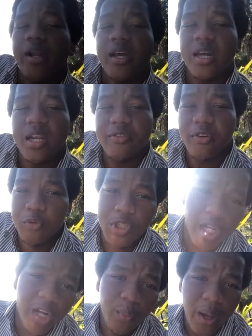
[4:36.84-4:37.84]
they could even
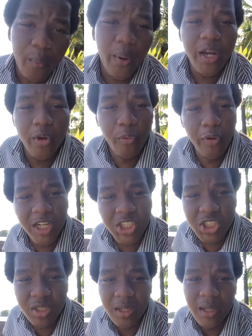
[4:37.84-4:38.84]
reach anywhere, and when they
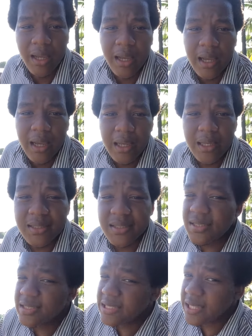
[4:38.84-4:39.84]
reach, it's
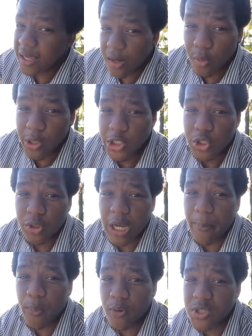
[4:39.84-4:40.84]
still going through
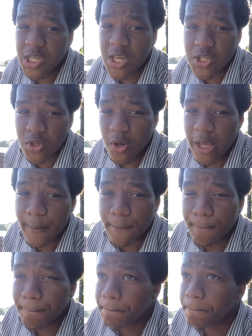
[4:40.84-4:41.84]
that process. Like
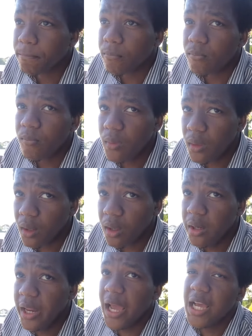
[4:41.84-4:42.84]

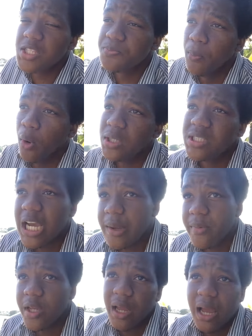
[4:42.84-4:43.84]
there is more
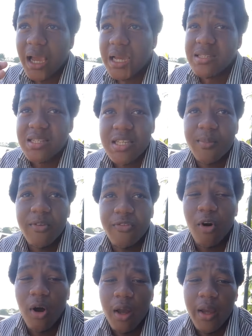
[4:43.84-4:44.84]
time, as I said
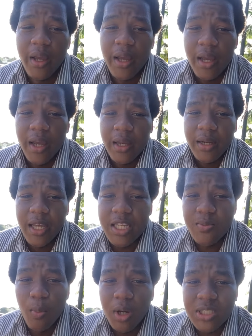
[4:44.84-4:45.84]
before,
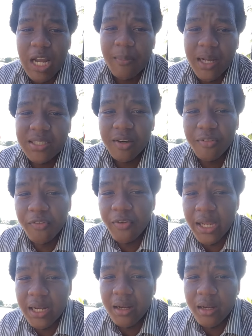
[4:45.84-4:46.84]
there's more time that you're
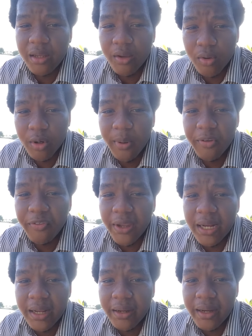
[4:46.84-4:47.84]
going to be
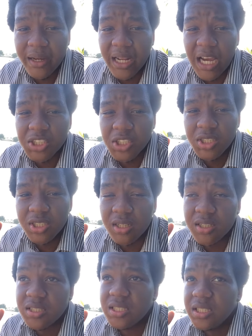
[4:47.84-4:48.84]
failing than actually
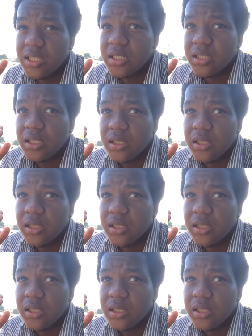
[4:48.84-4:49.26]
succeeding.